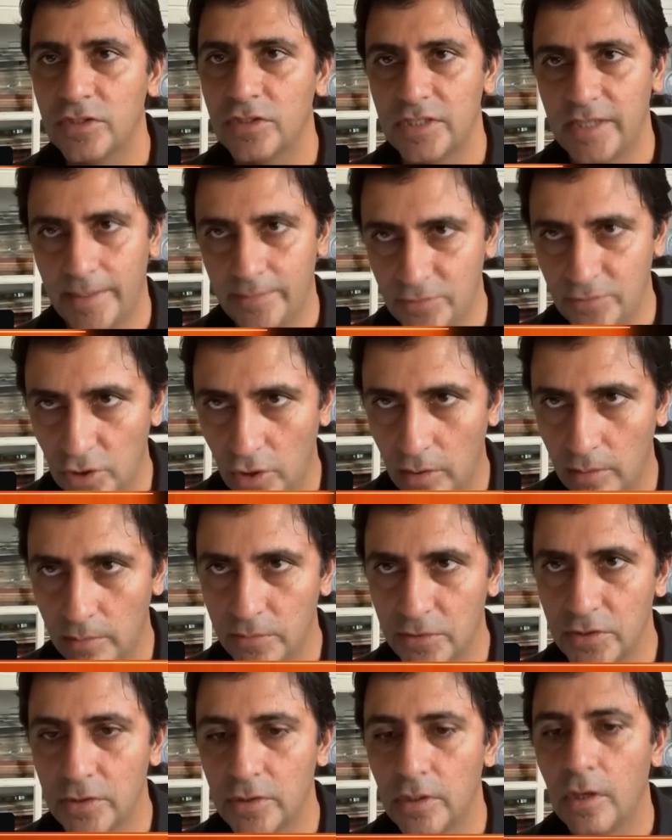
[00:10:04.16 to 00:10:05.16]
STEM
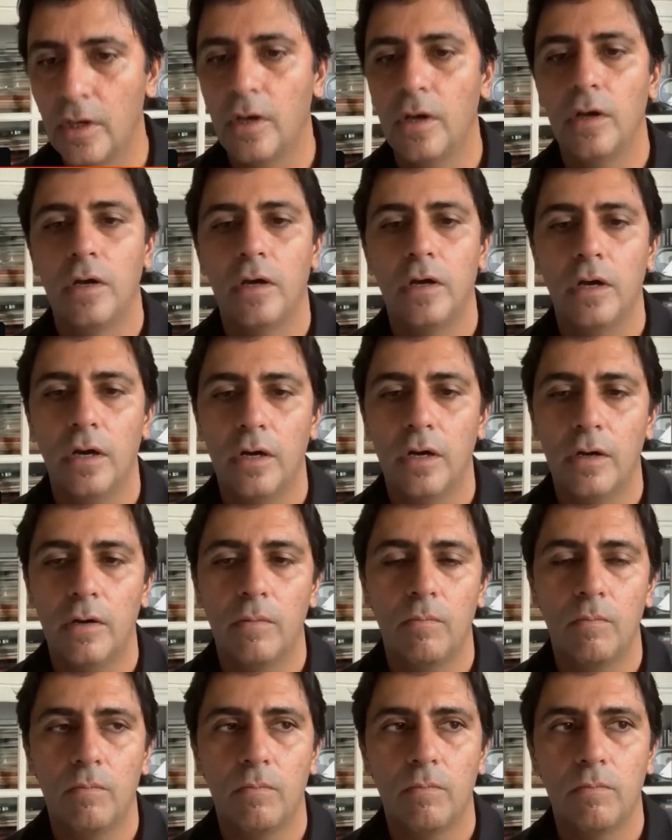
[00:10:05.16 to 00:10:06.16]
jobs,
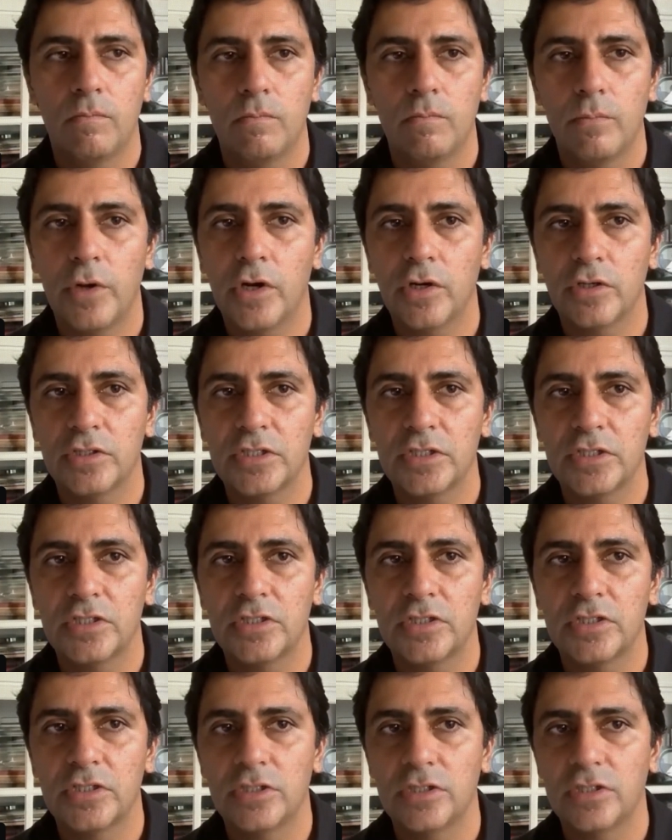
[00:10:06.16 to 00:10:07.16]
because
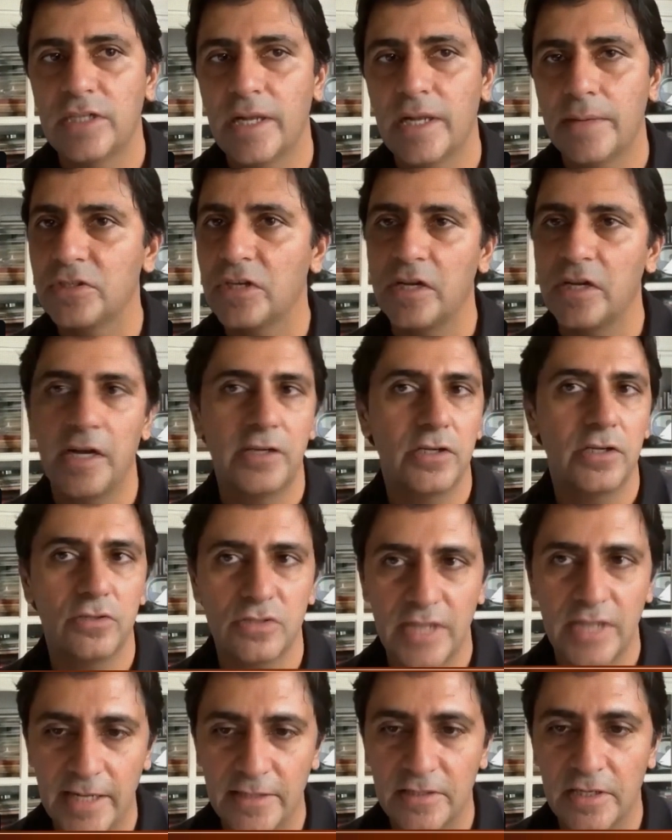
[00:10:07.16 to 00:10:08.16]
STEM is connected to
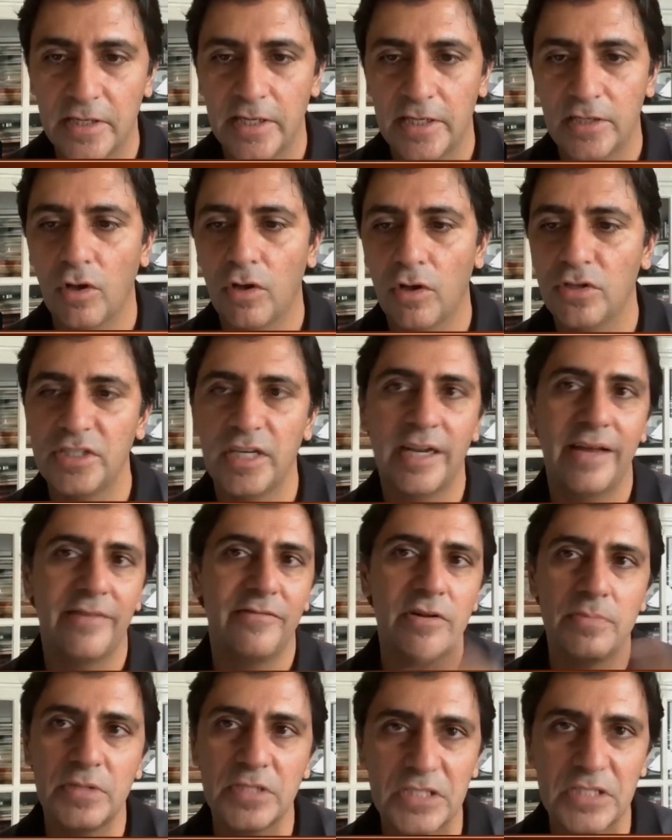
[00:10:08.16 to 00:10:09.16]
science and technology, and
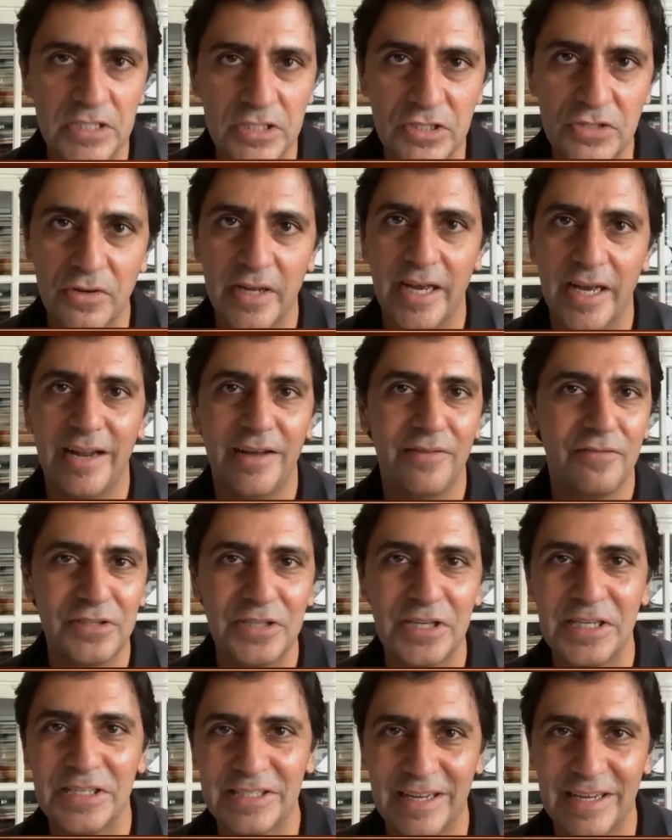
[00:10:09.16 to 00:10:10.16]
every business today and
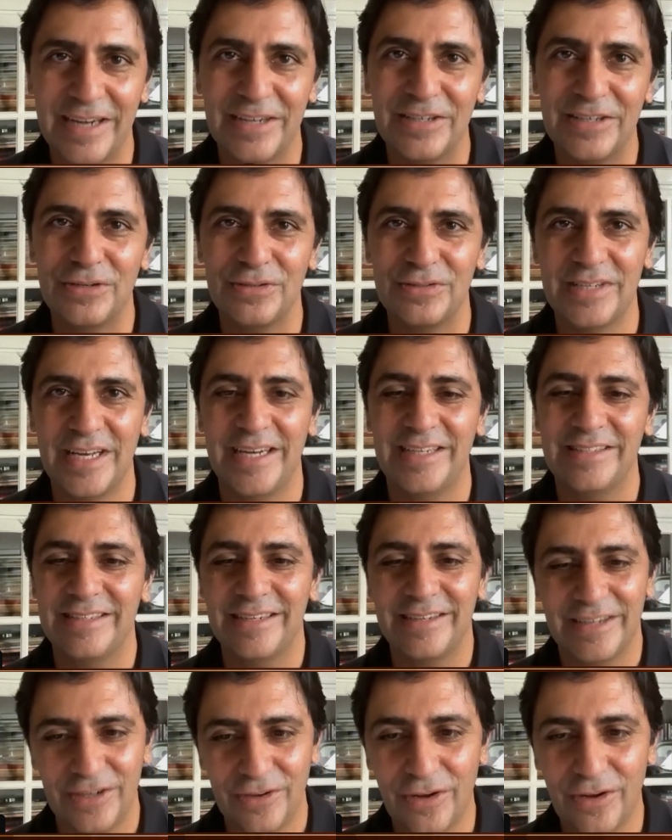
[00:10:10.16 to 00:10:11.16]
everything is connected to science
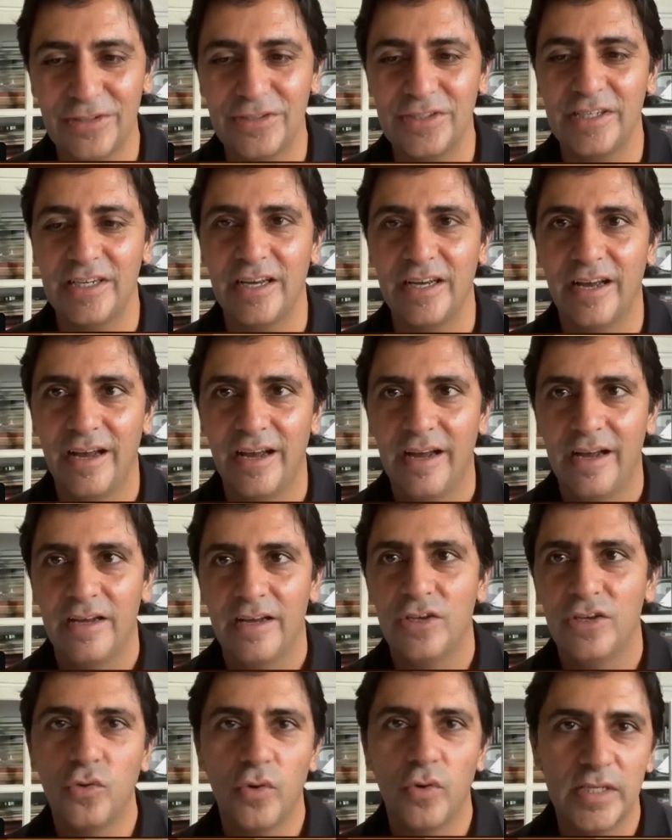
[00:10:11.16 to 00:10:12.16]
and technology.
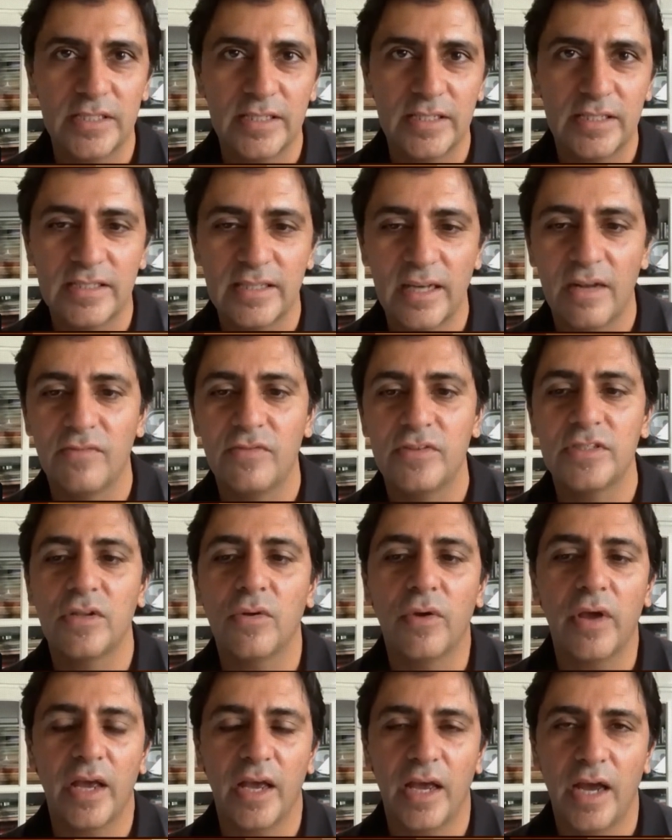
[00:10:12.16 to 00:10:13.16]
US itself is
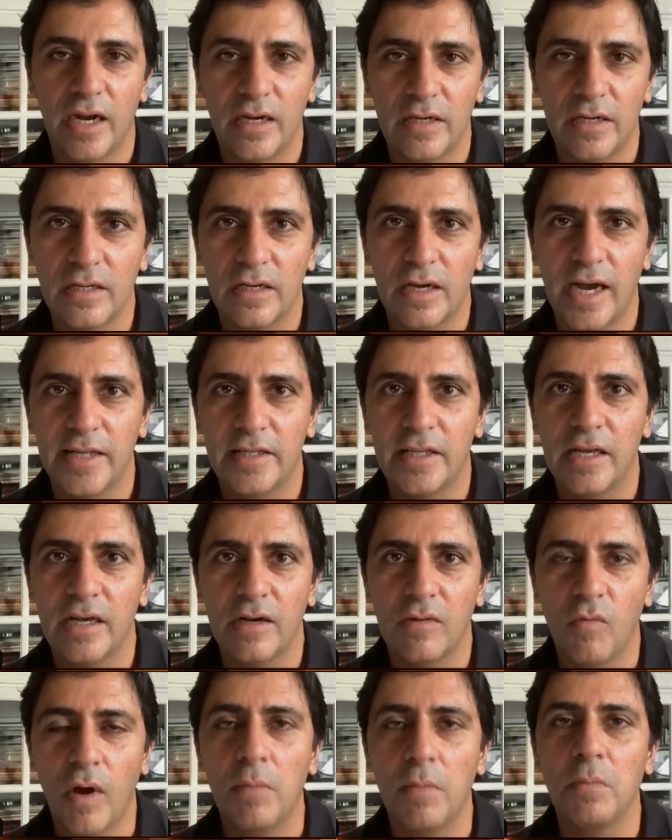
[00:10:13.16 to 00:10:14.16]
looking at, I
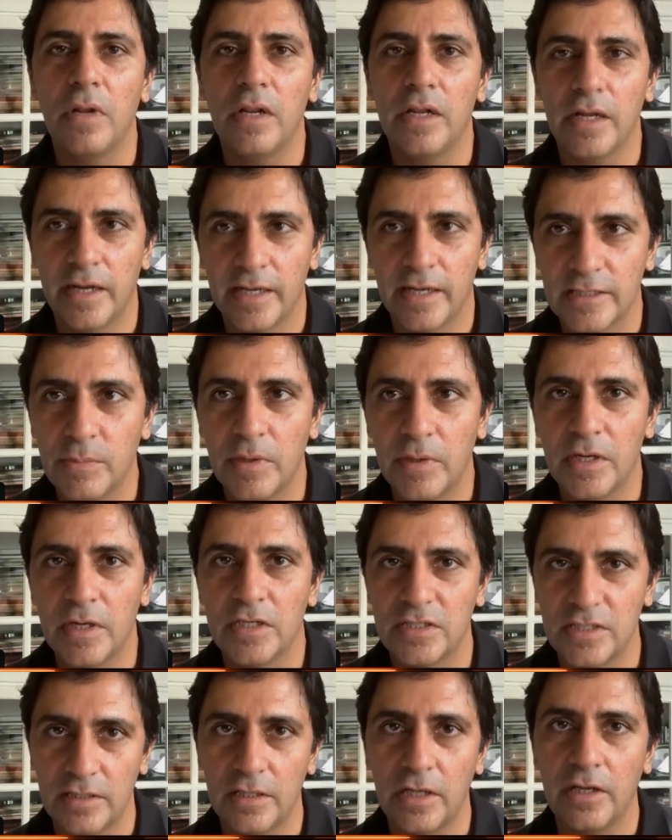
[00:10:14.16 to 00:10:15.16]
think, 1 million
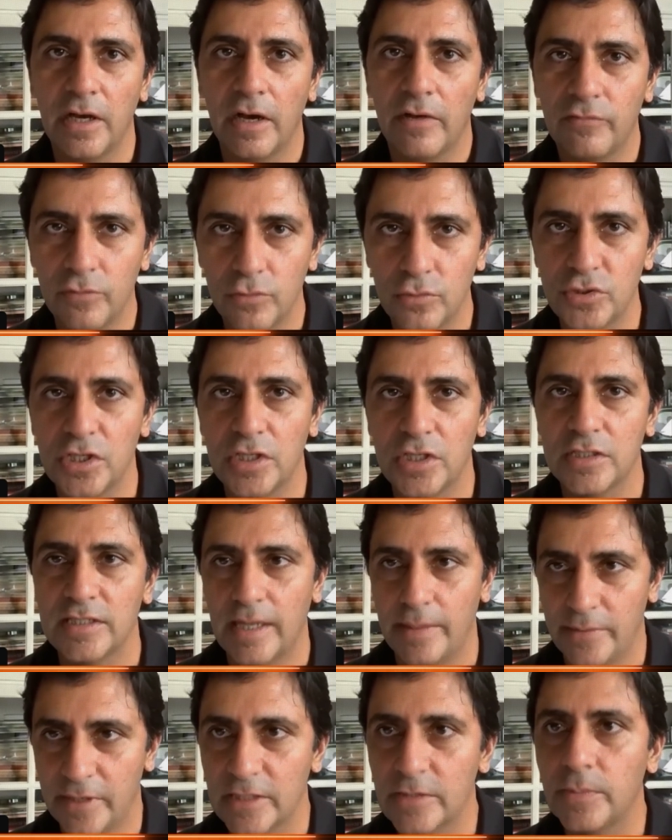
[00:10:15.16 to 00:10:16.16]
experts in the near future,
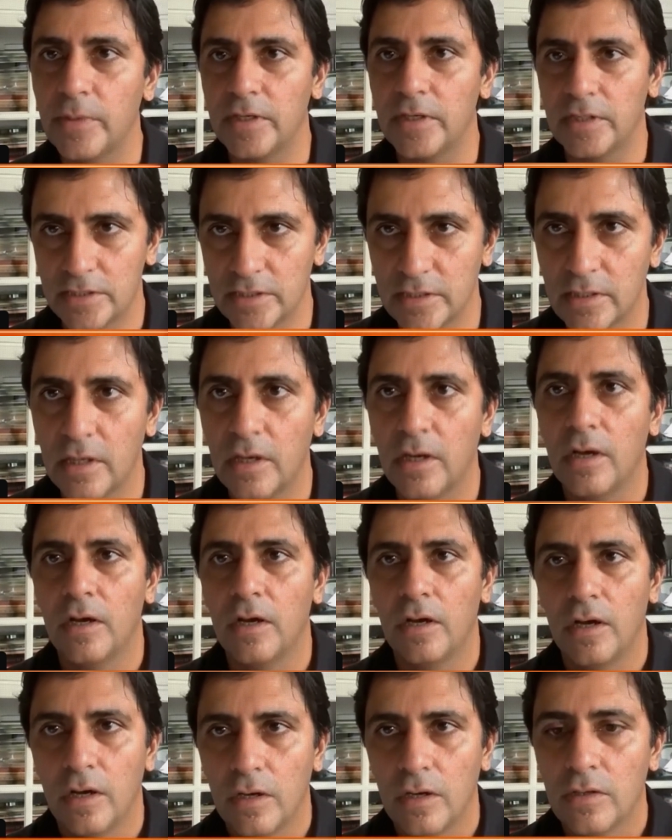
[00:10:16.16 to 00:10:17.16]
STEM experts.
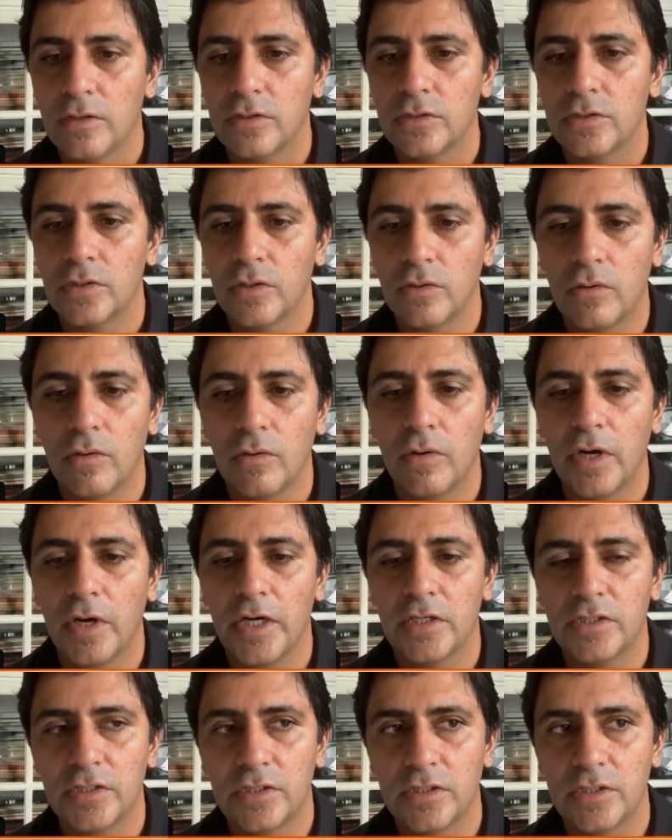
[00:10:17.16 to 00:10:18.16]
So
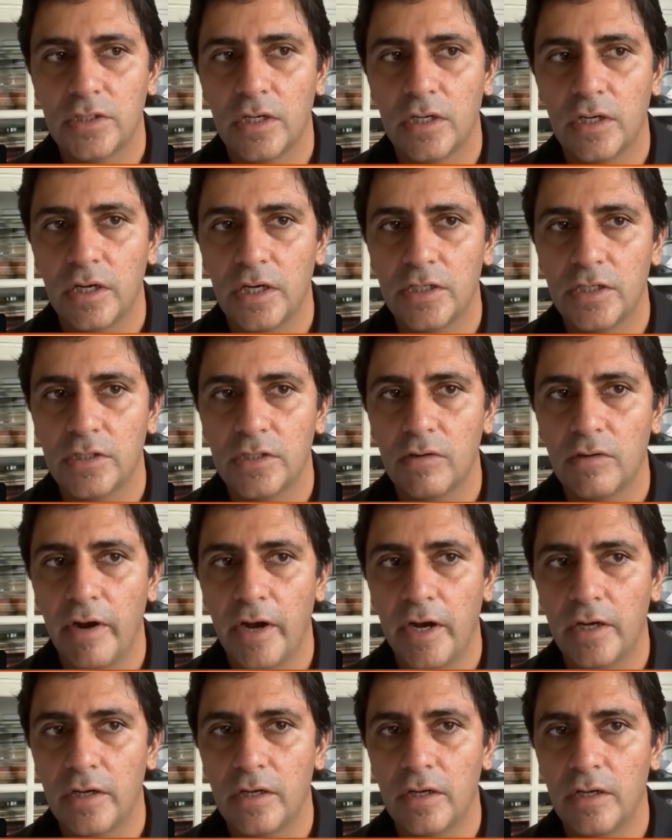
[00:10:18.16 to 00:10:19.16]
it's a
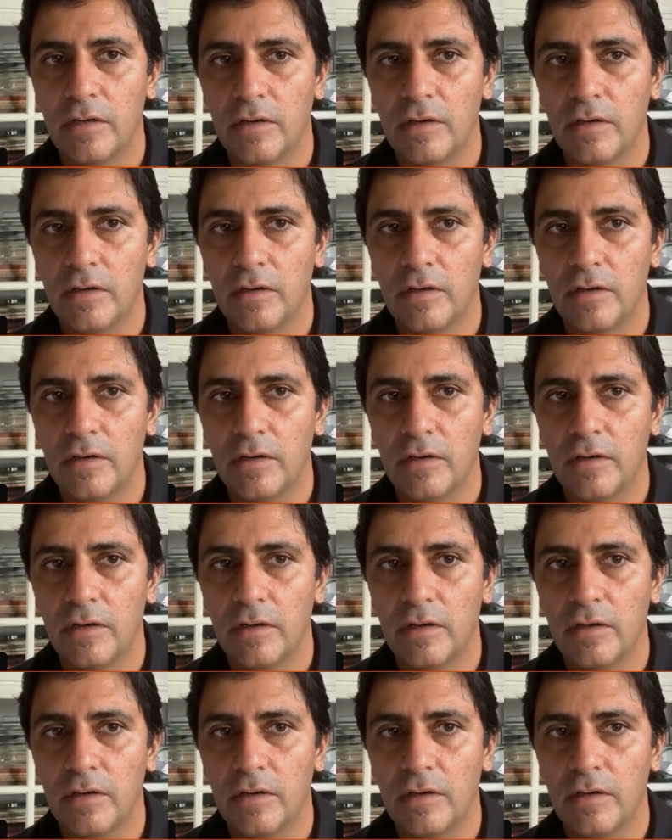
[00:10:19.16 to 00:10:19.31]
great,